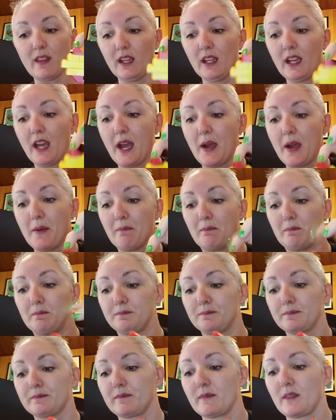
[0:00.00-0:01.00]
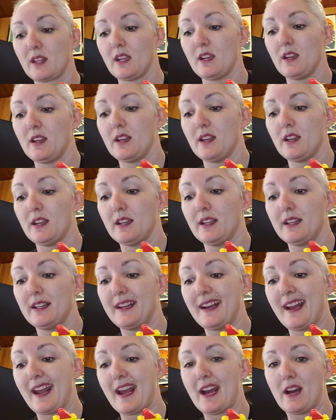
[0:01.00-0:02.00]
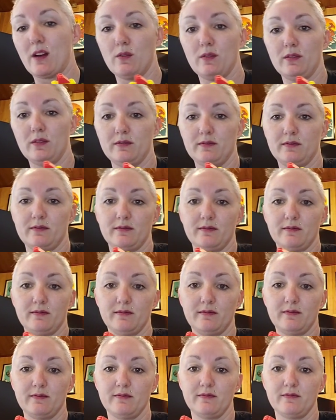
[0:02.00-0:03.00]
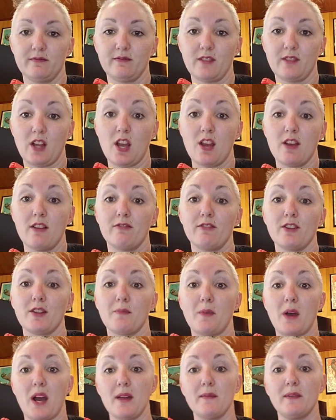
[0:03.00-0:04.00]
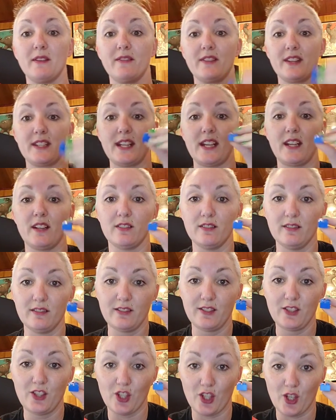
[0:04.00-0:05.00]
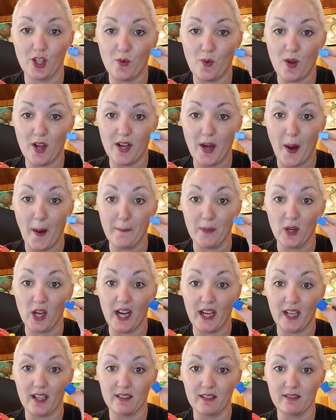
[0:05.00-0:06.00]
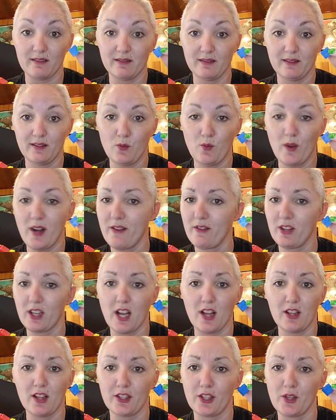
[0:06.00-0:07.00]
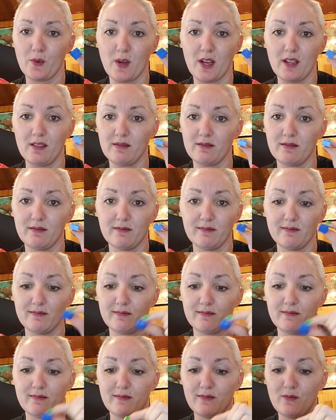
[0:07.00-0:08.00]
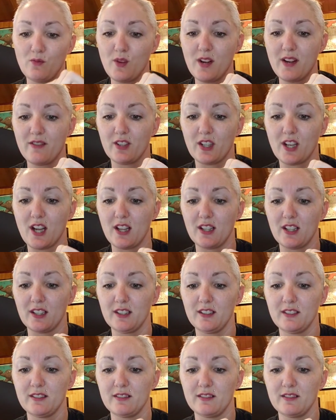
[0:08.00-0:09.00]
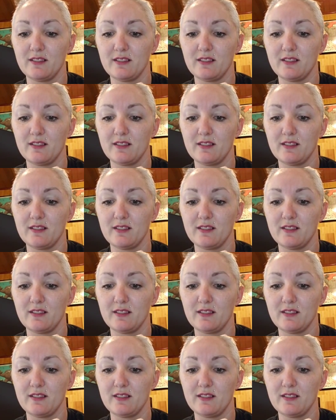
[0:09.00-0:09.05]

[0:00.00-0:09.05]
Okay. Now, for the bottom of the tail, you're going to want a brick. Whatever color you want. Whatever color.